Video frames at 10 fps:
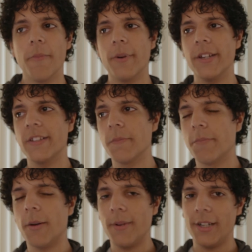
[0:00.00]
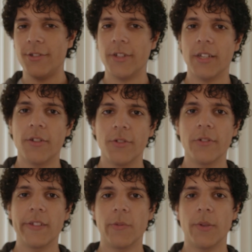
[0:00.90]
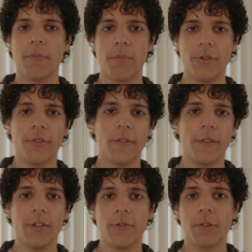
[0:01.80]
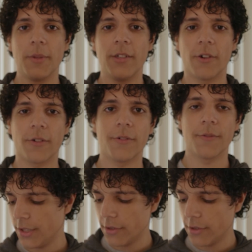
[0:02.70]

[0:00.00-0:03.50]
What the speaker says: But it's a bummer that you cannot use this with a Bluetooth USB dongle.